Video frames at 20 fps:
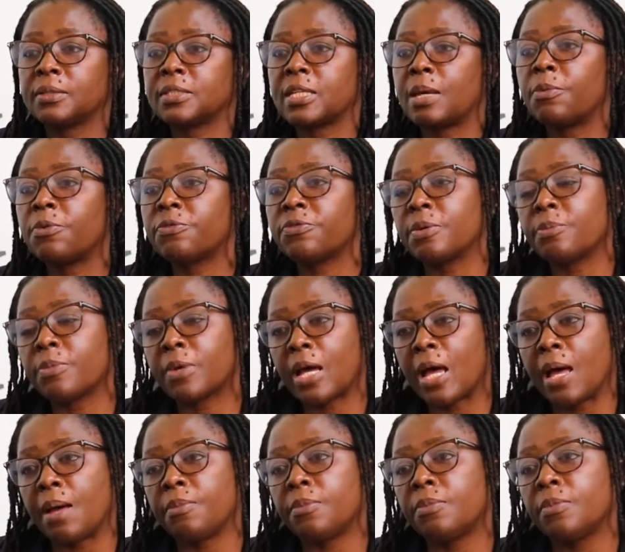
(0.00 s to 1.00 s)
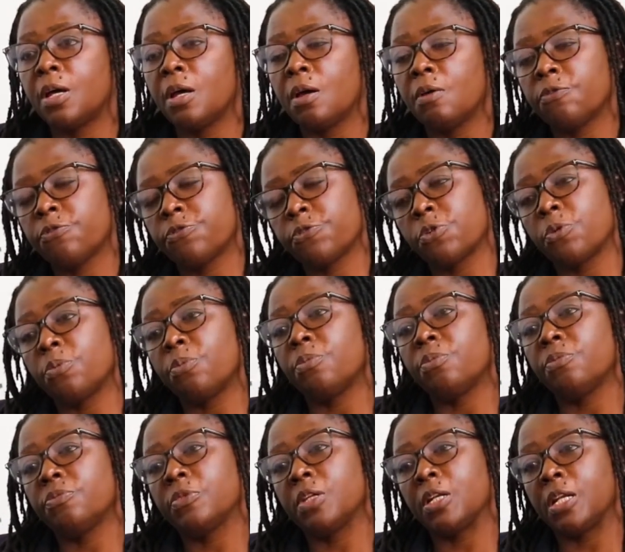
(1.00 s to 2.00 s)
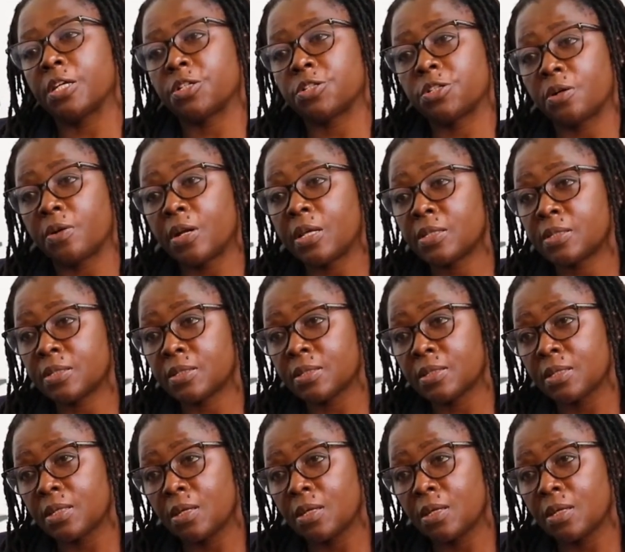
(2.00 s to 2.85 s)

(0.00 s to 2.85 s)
Some of them come from the lecturers.